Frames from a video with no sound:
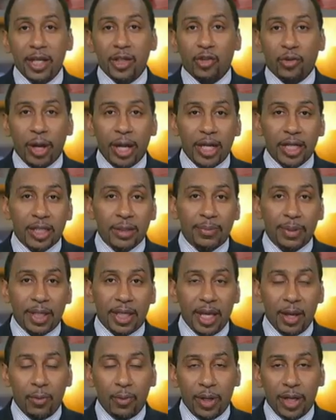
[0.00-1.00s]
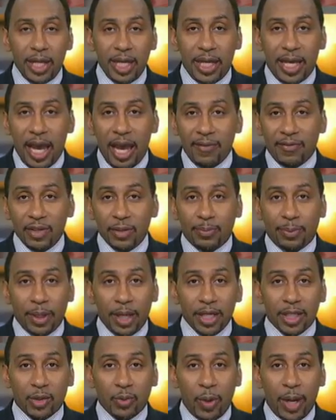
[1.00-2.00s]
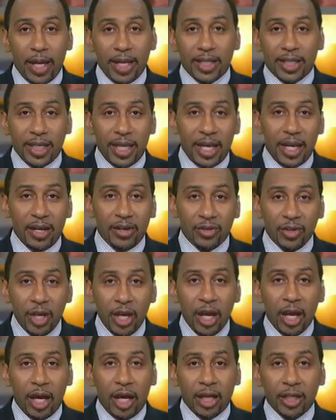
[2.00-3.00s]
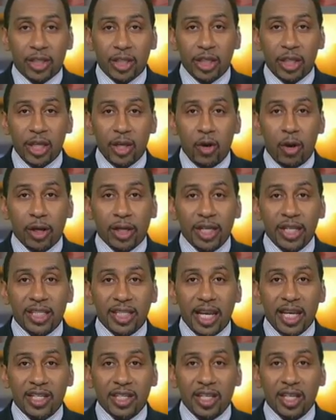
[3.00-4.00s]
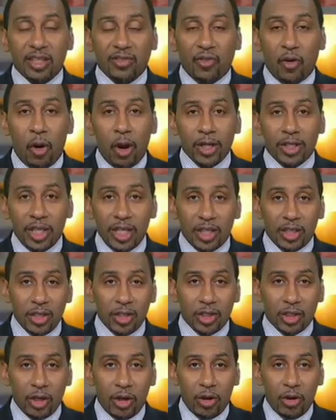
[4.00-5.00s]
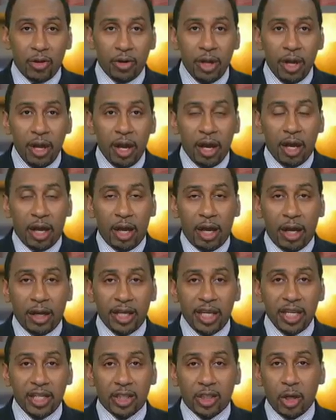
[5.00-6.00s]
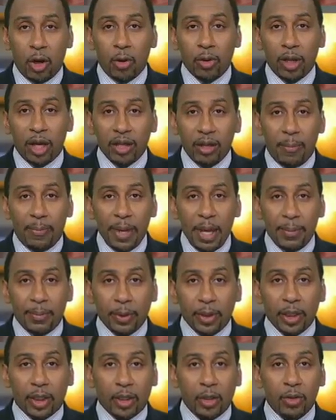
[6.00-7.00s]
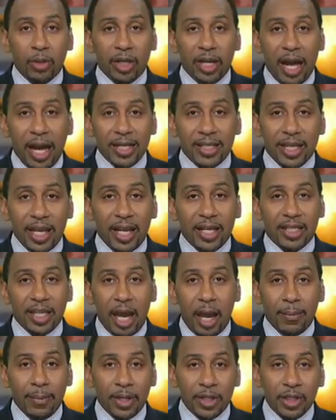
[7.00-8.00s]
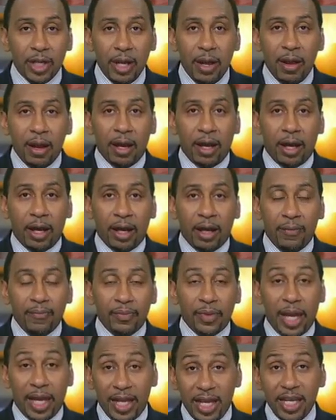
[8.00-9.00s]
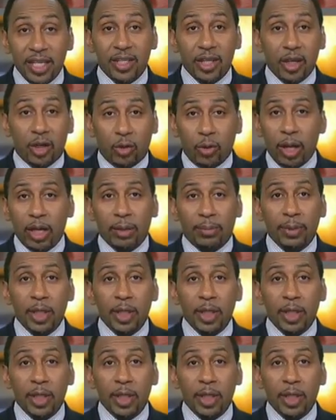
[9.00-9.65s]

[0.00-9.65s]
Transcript: traded to begin with. He gave his blood, sweat, and tears to the organization as far as he's concerned. He's told other people, including Isaiah Thomas, that he's incredibly